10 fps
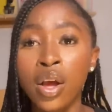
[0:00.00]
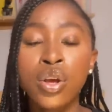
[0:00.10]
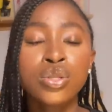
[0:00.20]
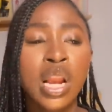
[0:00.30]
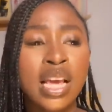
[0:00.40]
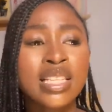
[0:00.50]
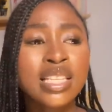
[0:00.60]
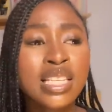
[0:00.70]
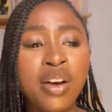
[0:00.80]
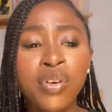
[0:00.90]
So, like, it's
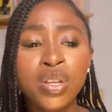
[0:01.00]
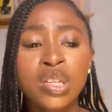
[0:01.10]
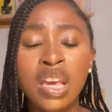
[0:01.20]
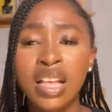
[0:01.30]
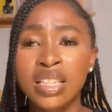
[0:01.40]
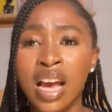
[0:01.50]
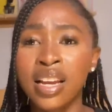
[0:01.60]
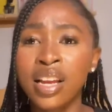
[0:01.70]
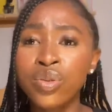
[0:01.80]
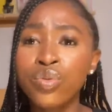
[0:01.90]
easier for you to get here and
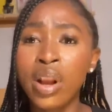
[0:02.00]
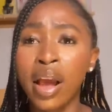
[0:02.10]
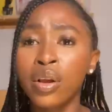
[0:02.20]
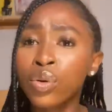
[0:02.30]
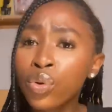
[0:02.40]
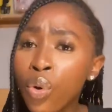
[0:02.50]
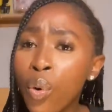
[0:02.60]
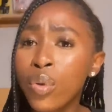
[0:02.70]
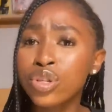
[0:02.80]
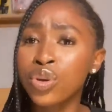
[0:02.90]
then you, like, know
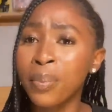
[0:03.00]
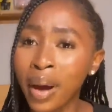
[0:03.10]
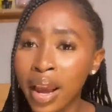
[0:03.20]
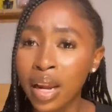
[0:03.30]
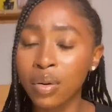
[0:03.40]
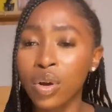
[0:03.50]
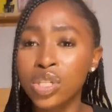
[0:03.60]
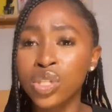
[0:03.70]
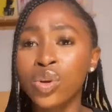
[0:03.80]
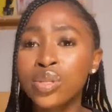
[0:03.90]
what you're buying
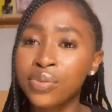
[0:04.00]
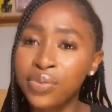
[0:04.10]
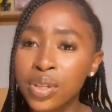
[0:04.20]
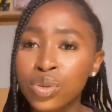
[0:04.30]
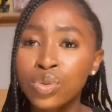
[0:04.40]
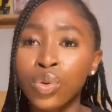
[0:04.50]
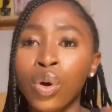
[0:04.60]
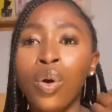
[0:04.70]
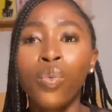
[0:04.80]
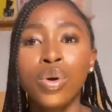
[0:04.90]
because it's going to fit to
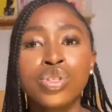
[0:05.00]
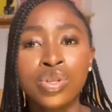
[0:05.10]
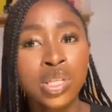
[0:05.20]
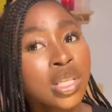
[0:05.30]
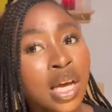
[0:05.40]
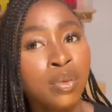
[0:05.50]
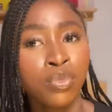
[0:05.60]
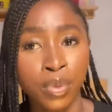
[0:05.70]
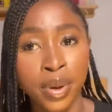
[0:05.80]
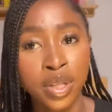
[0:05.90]
what you need at the
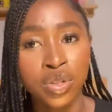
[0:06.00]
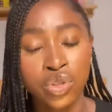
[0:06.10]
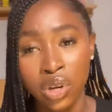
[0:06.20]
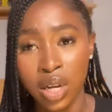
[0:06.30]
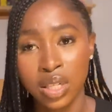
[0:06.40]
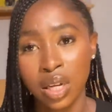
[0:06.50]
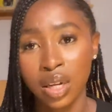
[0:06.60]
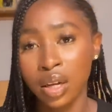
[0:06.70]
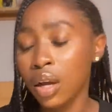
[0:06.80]
moment. Do you understand?